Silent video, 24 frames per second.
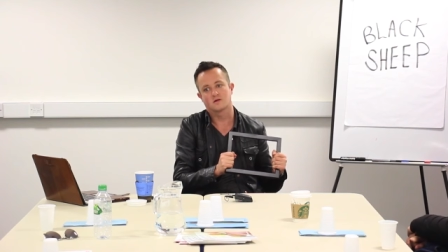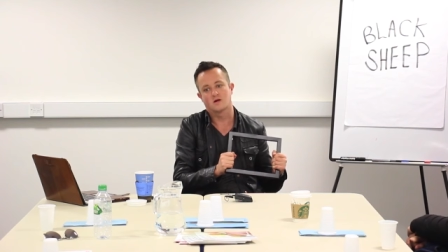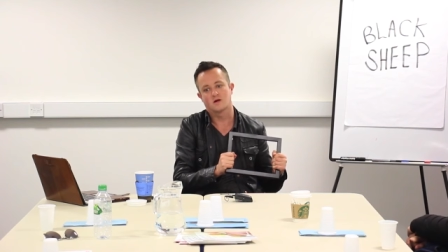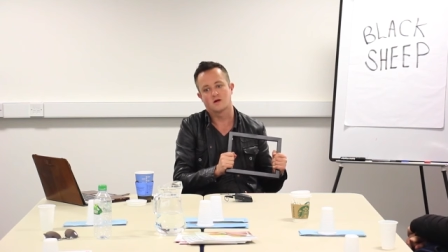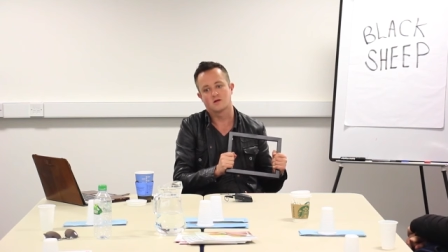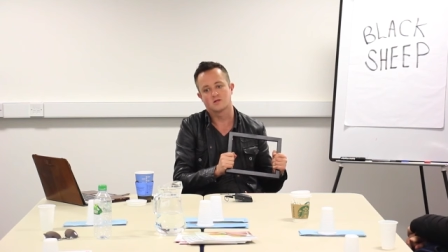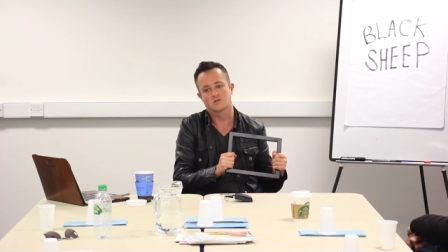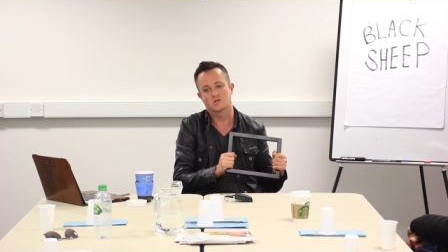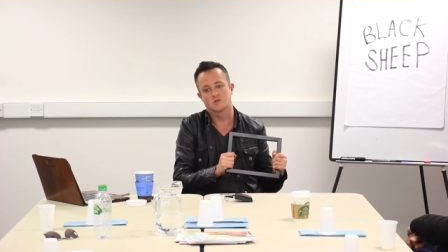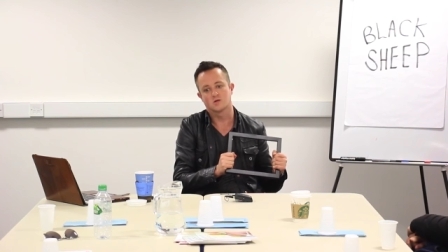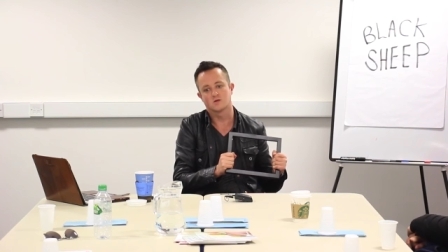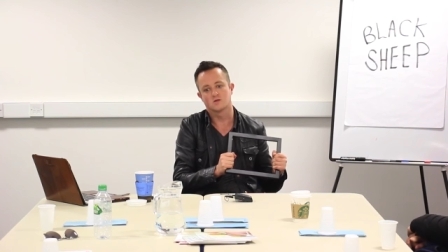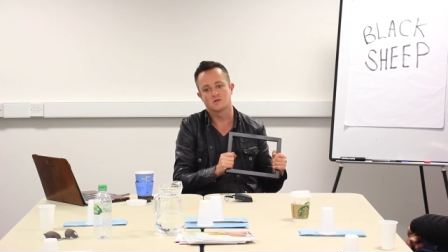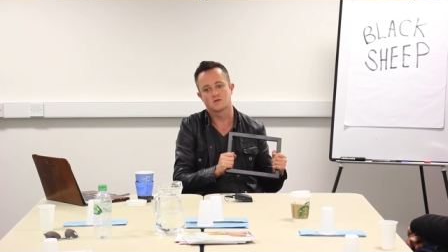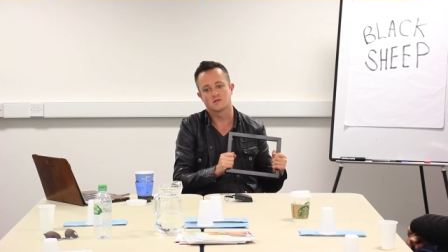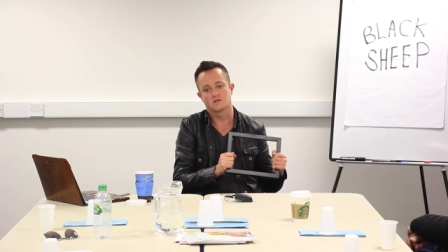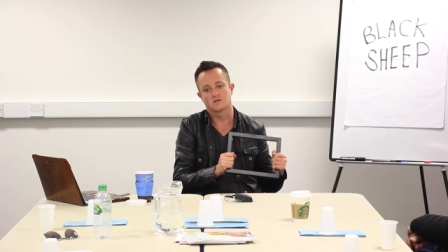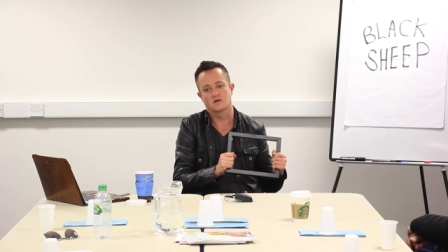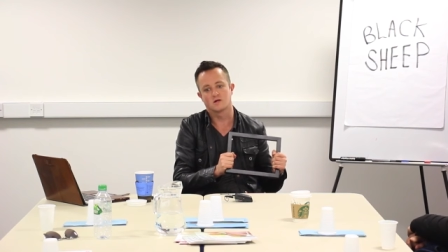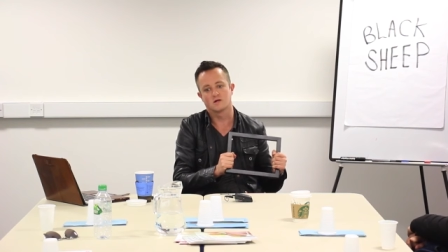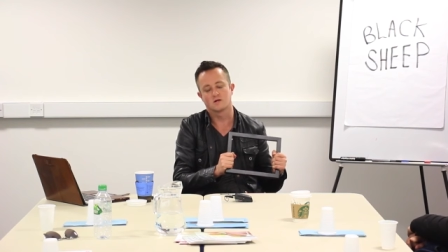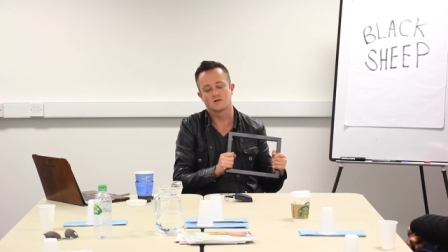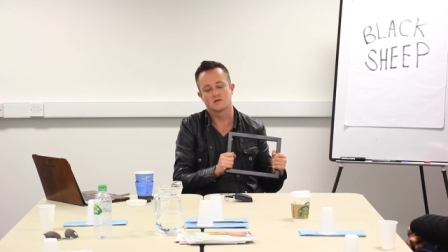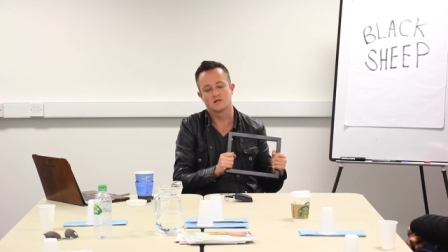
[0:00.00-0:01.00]
uh,
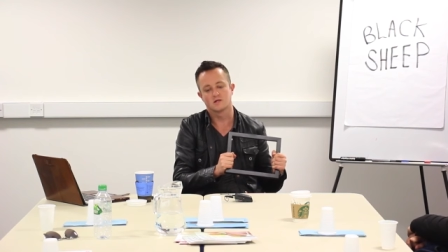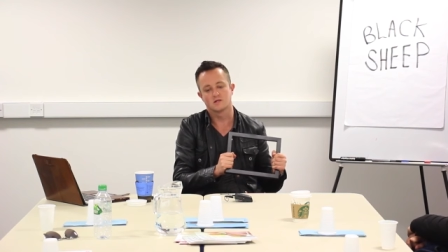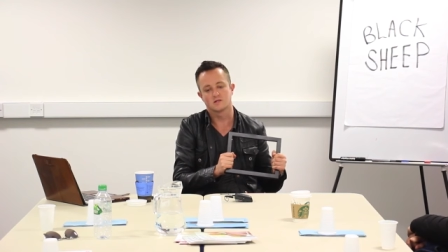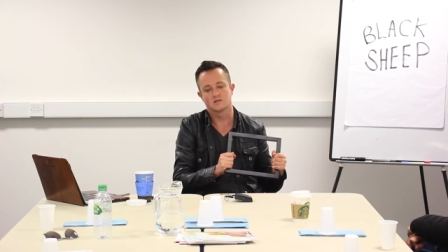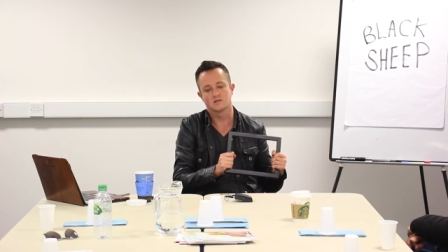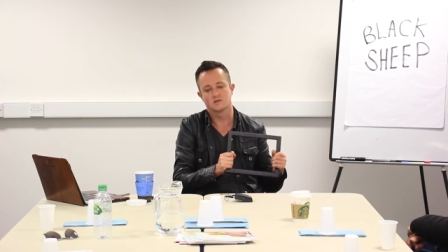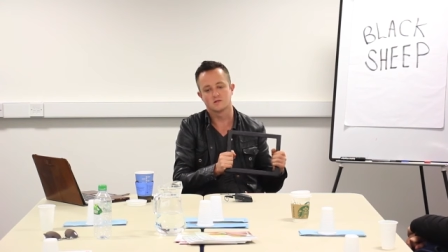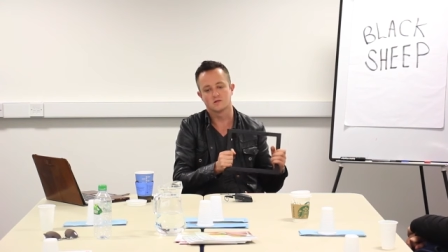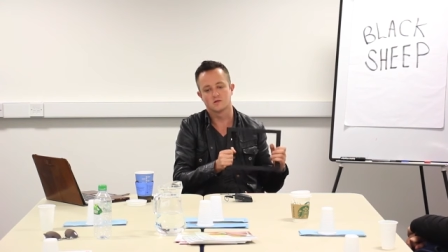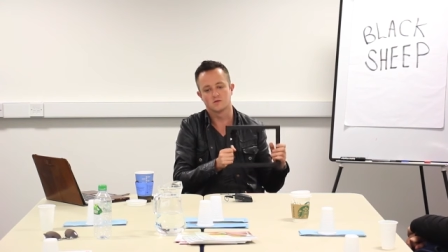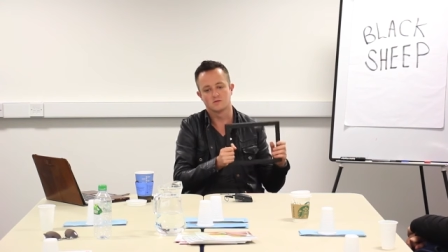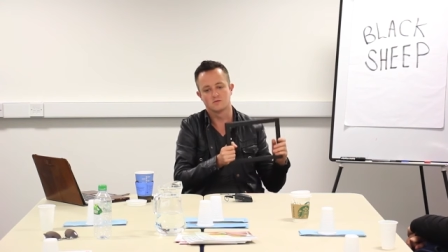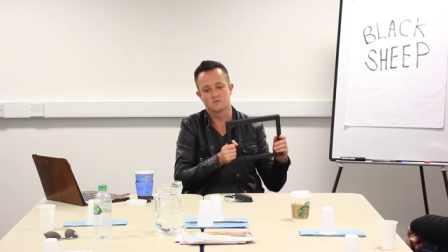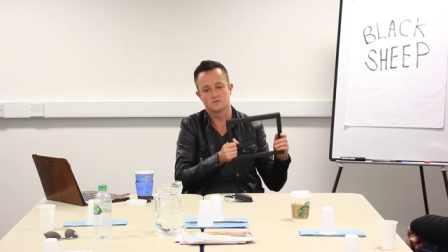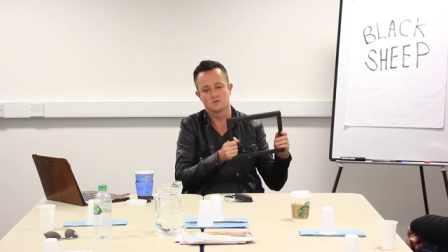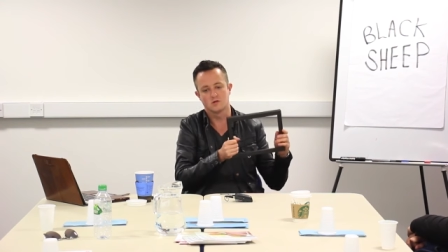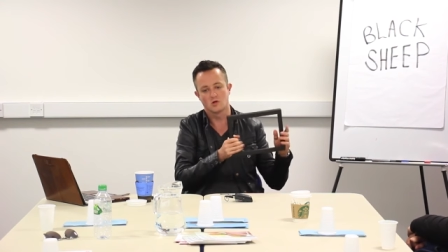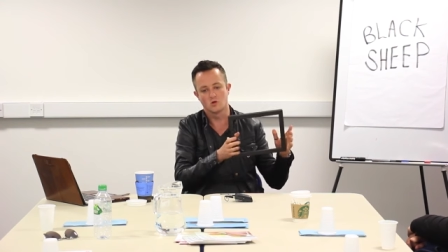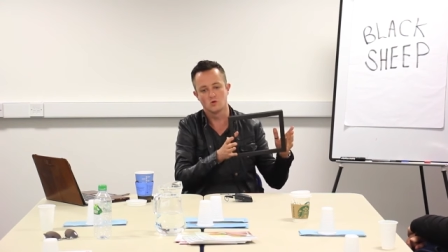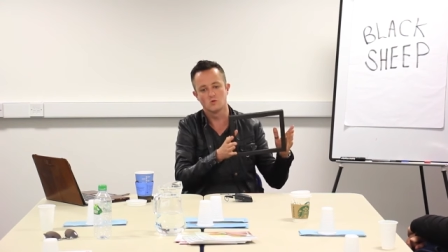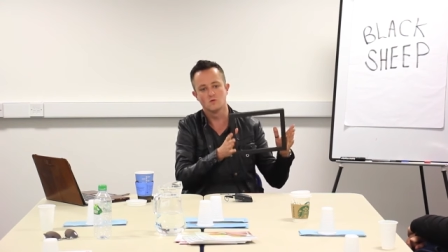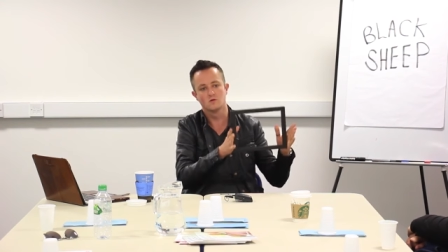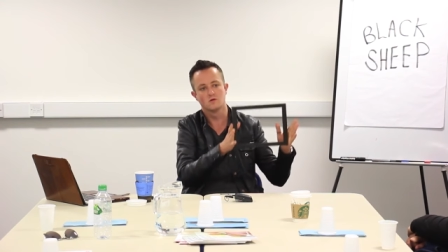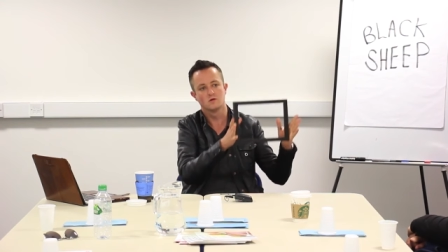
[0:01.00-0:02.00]
students that I listen to
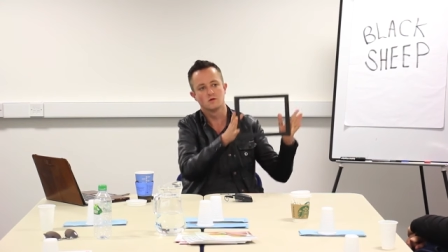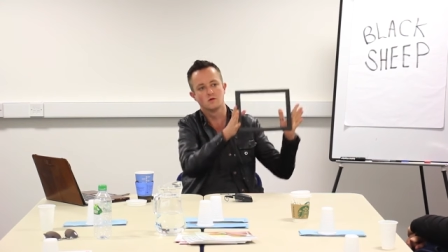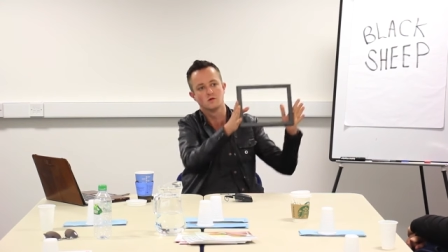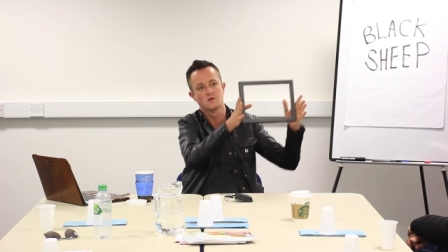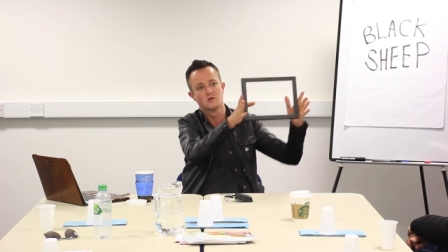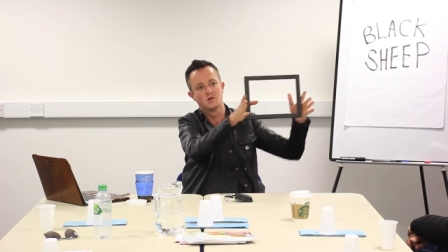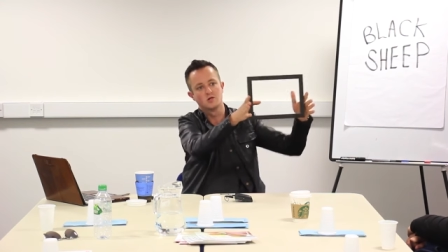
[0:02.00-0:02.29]
do.